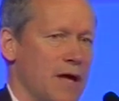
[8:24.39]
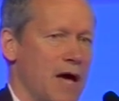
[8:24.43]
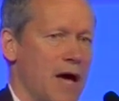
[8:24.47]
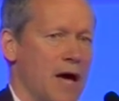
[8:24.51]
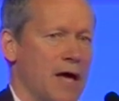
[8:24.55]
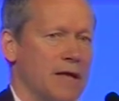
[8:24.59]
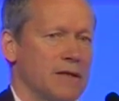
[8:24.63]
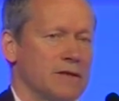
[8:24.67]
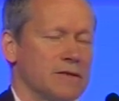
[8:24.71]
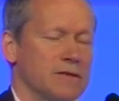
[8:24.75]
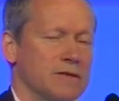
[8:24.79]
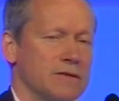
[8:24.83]

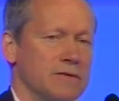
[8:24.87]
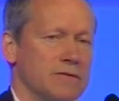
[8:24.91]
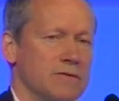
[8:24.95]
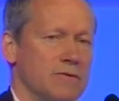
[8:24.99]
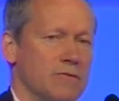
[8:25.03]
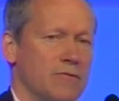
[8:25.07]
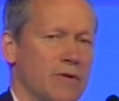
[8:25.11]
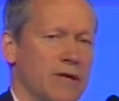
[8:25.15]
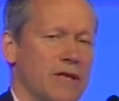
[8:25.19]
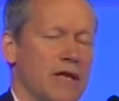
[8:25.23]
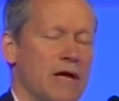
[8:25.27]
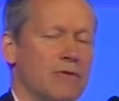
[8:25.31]
And
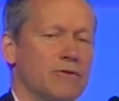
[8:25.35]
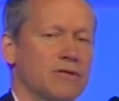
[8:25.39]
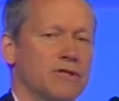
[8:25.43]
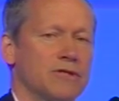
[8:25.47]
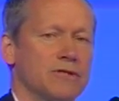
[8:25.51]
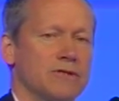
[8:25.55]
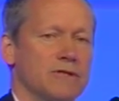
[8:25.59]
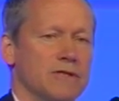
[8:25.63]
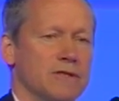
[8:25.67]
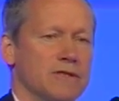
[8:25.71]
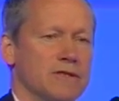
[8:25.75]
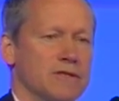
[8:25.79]
when they were
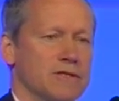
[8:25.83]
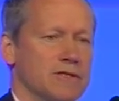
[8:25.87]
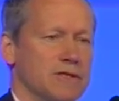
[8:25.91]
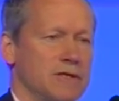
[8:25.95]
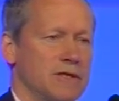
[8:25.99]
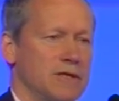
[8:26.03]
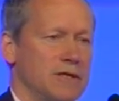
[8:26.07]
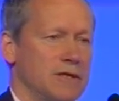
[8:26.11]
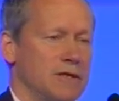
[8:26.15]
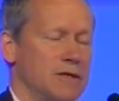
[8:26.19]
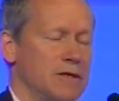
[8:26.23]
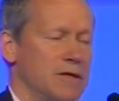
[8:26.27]
shooting the
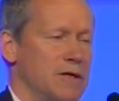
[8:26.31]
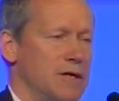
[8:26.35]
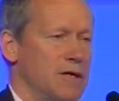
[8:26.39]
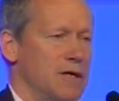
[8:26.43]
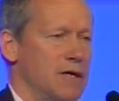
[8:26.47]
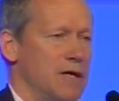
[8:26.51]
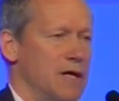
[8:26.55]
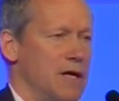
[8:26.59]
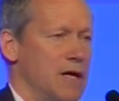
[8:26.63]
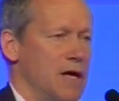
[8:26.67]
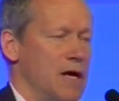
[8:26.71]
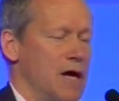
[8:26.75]
scene,
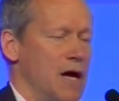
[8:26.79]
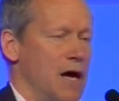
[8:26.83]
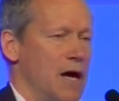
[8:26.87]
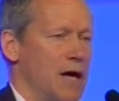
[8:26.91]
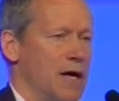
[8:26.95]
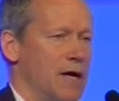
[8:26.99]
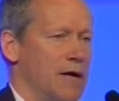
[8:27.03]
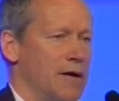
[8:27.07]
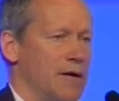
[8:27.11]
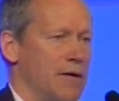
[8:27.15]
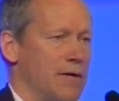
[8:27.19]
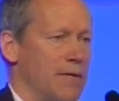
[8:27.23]

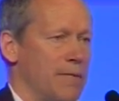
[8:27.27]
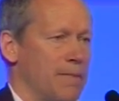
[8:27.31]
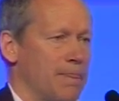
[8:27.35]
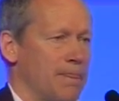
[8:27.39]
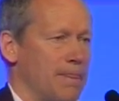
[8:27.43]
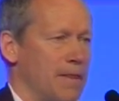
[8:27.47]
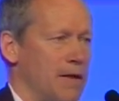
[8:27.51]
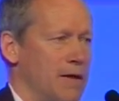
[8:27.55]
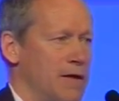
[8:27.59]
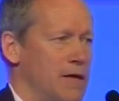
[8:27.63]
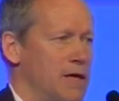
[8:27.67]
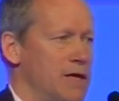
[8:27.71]

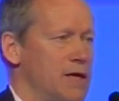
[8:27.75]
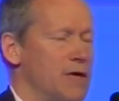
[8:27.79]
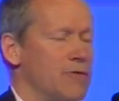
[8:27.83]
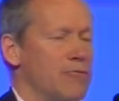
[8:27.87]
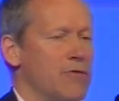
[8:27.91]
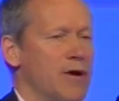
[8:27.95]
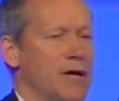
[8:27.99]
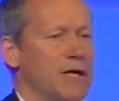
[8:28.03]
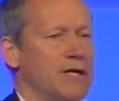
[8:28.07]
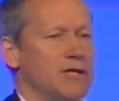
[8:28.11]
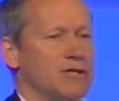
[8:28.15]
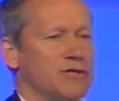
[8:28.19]
he
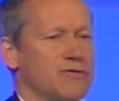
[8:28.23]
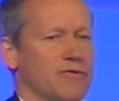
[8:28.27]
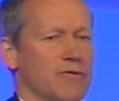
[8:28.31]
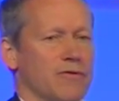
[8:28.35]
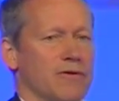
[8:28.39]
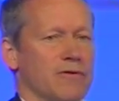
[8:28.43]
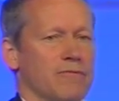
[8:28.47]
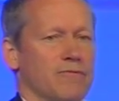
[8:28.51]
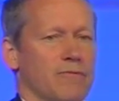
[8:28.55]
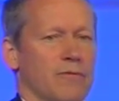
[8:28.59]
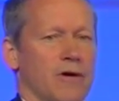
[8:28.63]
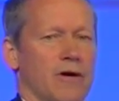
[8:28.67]
arranged
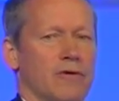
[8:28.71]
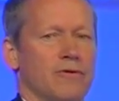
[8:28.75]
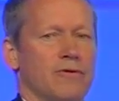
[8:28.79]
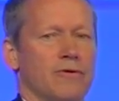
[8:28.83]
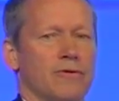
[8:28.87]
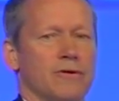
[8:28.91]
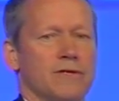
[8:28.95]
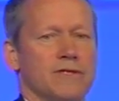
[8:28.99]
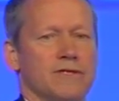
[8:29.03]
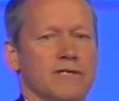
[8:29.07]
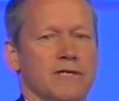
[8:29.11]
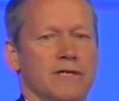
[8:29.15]
for a
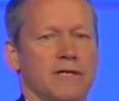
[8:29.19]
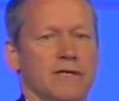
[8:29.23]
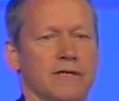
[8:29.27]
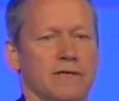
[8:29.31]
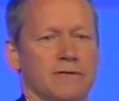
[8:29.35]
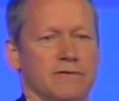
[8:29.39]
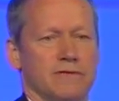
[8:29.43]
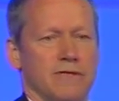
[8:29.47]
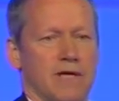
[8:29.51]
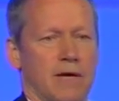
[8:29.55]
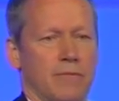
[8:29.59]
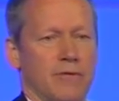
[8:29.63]
noisy
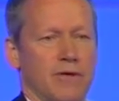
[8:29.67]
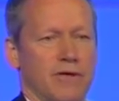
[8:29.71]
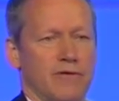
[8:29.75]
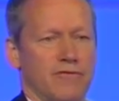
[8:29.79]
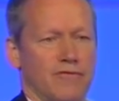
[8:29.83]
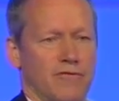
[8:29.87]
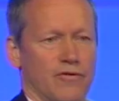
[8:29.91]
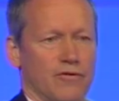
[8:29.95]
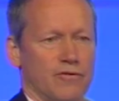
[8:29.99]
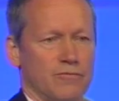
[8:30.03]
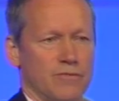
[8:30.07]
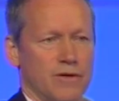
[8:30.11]
and dummy
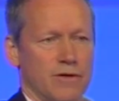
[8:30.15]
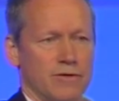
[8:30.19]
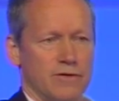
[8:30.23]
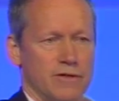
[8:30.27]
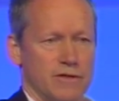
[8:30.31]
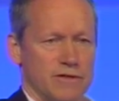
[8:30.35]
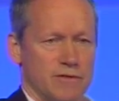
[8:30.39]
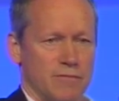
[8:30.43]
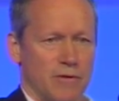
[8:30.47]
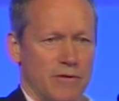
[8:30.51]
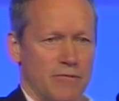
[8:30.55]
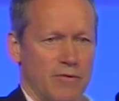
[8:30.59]
film
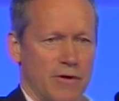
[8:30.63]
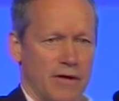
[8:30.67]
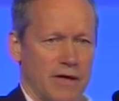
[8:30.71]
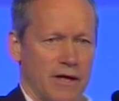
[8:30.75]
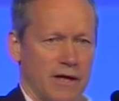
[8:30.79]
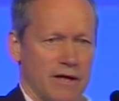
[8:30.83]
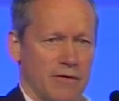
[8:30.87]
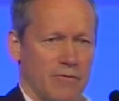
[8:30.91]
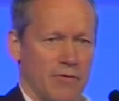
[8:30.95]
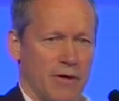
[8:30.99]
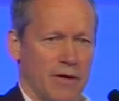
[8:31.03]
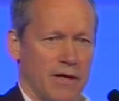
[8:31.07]
unit to be
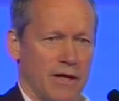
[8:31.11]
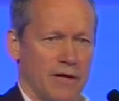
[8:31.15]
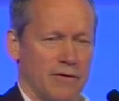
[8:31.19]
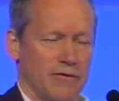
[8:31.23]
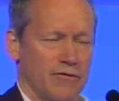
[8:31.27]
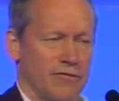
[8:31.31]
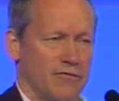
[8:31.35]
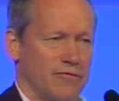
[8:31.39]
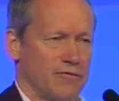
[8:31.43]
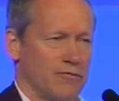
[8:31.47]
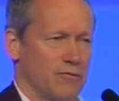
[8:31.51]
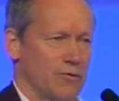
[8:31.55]
working at one
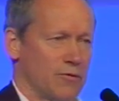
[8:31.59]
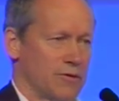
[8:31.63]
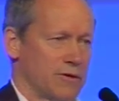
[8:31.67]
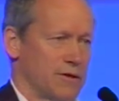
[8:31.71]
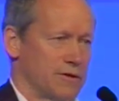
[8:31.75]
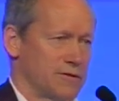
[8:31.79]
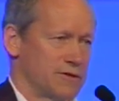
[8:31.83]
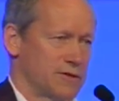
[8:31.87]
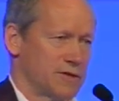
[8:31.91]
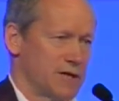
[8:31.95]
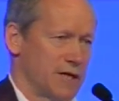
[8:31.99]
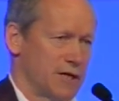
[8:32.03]
end of
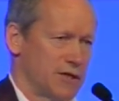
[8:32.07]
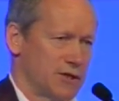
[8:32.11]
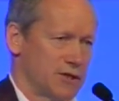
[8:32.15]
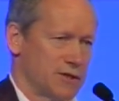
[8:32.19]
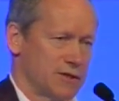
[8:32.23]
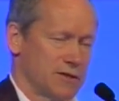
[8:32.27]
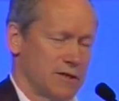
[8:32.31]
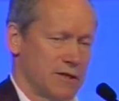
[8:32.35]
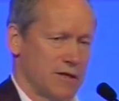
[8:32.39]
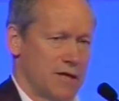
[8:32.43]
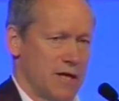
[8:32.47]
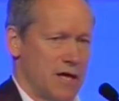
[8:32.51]
Waterloo
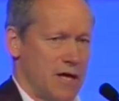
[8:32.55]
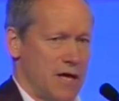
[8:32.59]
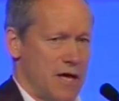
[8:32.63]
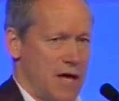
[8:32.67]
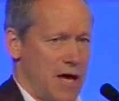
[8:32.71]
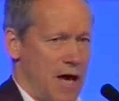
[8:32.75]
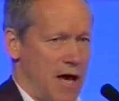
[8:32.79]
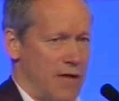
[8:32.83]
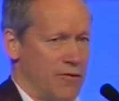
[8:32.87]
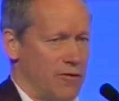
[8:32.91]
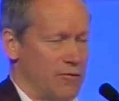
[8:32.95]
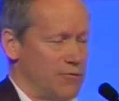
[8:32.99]
Station,
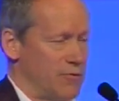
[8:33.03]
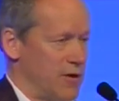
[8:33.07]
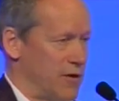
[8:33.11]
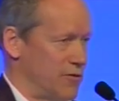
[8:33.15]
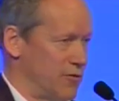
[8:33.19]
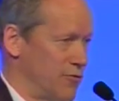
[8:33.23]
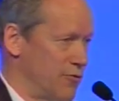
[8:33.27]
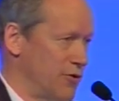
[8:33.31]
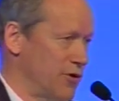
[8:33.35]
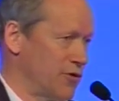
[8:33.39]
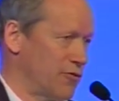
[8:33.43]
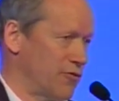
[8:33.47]
and
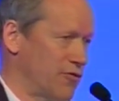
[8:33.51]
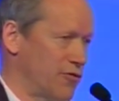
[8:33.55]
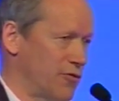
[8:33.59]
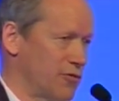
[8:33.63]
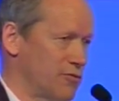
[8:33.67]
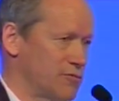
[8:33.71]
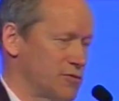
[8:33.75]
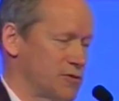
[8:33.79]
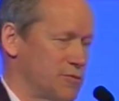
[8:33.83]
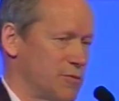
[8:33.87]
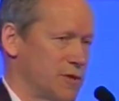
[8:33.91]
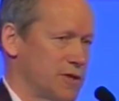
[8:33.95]
the real
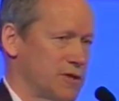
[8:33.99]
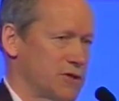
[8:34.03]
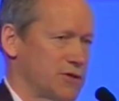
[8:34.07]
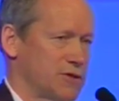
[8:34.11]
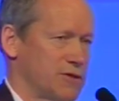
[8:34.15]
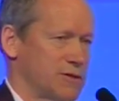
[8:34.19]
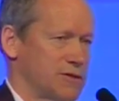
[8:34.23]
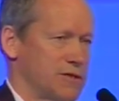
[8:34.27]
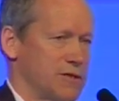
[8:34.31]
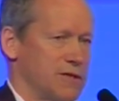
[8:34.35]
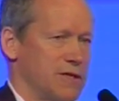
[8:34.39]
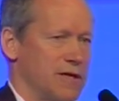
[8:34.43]
film was being
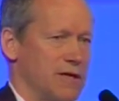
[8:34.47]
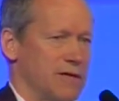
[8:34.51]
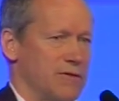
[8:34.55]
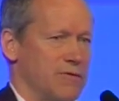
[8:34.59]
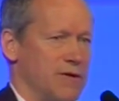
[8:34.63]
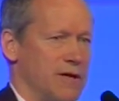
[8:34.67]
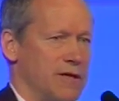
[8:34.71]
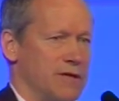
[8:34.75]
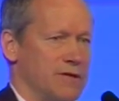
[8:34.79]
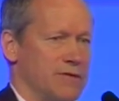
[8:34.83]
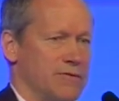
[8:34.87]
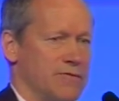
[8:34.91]
shot at the
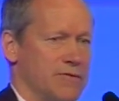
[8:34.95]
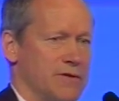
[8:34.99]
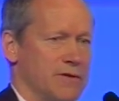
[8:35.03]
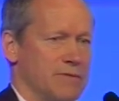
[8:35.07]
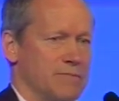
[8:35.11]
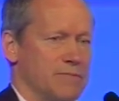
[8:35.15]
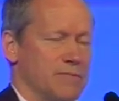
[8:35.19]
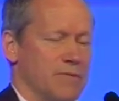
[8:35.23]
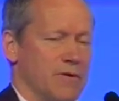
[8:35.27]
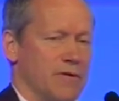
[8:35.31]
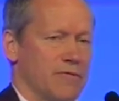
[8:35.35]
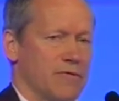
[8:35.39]
other end of
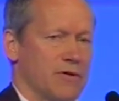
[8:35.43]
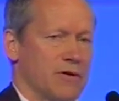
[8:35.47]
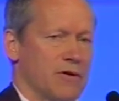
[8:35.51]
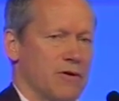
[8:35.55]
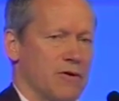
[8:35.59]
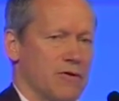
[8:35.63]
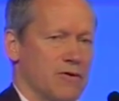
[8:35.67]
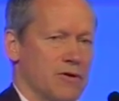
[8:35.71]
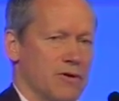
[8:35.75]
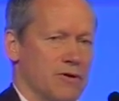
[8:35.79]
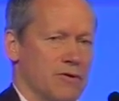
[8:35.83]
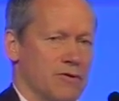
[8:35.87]
the
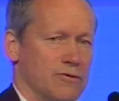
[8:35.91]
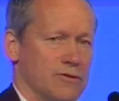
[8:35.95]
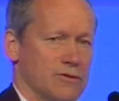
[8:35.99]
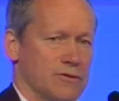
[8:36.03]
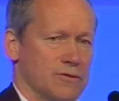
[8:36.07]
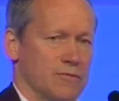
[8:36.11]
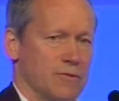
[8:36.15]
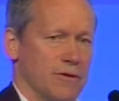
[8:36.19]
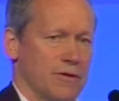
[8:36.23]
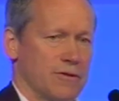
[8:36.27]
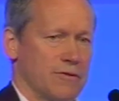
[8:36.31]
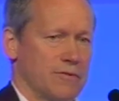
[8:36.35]

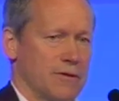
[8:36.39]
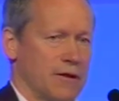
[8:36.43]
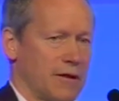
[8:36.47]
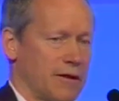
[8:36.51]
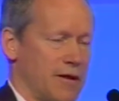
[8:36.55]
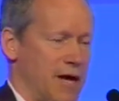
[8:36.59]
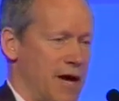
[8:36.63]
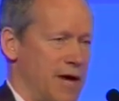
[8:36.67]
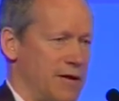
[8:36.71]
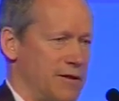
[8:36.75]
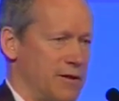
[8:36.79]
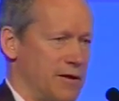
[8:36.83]
concourse with
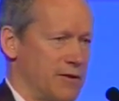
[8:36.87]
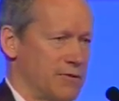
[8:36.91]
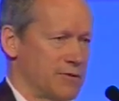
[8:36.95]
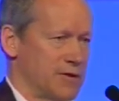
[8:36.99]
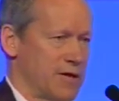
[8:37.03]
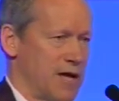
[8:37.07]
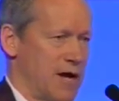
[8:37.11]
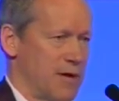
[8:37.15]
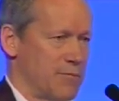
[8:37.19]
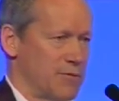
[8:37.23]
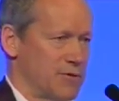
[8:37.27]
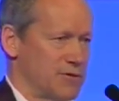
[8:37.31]
little handheld
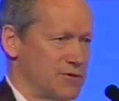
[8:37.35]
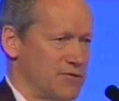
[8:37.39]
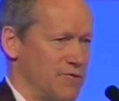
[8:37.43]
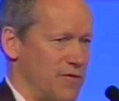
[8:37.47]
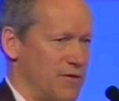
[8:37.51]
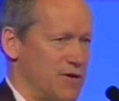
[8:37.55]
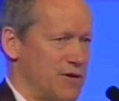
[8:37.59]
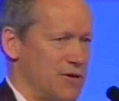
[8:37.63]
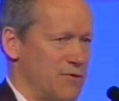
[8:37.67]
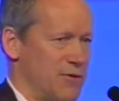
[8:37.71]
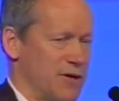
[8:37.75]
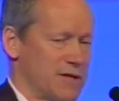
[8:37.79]
cameras,
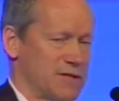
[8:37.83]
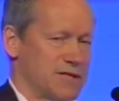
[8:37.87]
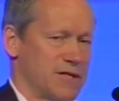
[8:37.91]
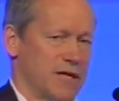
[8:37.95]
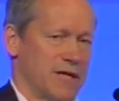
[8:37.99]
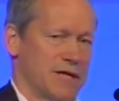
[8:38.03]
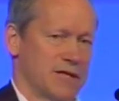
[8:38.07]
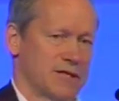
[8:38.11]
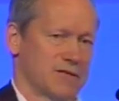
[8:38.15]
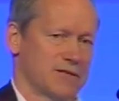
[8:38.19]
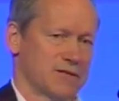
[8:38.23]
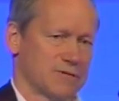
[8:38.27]
very quick
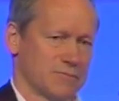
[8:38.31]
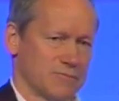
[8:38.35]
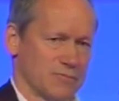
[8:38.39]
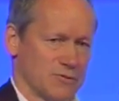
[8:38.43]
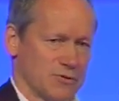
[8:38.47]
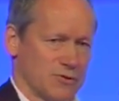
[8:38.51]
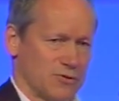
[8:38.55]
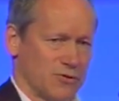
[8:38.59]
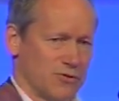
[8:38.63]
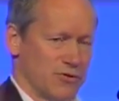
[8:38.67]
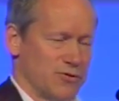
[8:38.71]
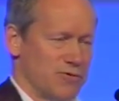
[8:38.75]
takes,
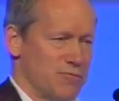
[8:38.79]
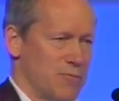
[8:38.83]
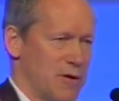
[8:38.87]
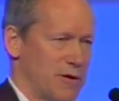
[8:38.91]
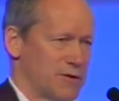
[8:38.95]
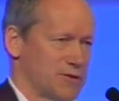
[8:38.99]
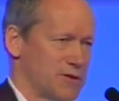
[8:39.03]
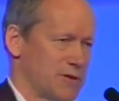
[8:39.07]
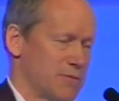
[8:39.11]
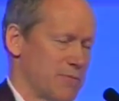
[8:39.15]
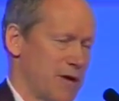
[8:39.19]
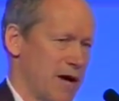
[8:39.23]
crew
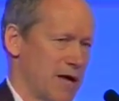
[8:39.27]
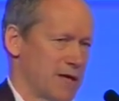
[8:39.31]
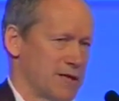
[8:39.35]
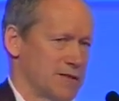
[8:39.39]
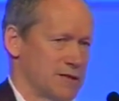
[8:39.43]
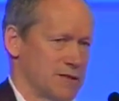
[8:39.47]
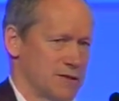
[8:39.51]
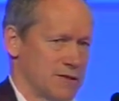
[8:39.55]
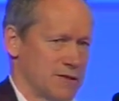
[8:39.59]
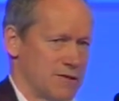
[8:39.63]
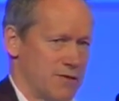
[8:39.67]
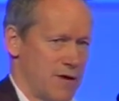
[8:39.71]
melting back
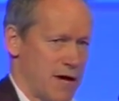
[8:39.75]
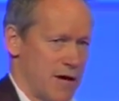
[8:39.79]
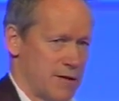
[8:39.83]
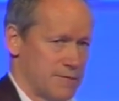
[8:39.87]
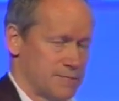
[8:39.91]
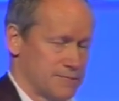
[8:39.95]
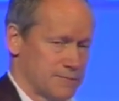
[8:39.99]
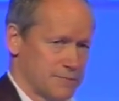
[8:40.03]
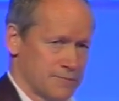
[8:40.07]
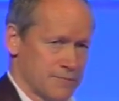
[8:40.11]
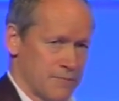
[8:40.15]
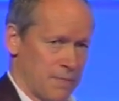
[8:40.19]
into the crowd.